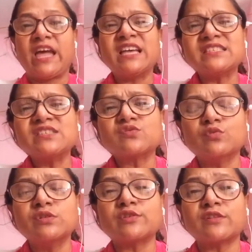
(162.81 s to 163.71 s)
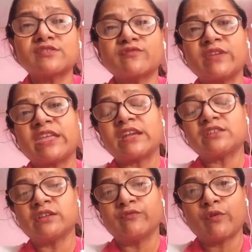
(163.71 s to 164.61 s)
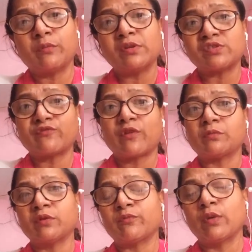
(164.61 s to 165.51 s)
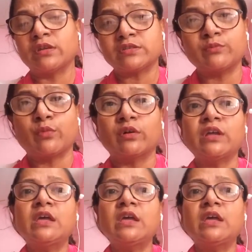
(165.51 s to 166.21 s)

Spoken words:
As in schools also we get information from the bulletin board